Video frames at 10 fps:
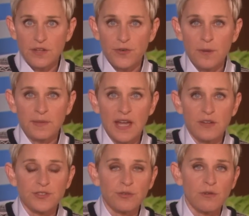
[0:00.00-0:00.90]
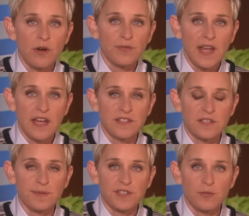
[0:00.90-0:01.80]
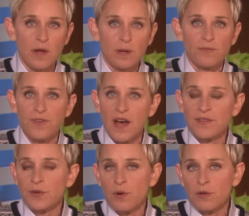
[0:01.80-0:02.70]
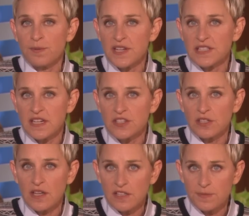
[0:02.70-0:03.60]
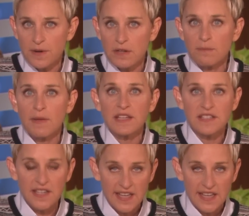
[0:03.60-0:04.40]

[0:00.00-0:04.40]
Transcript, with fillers: From Council Grove, Kansas, please welcome five-year-old presidential expert Macey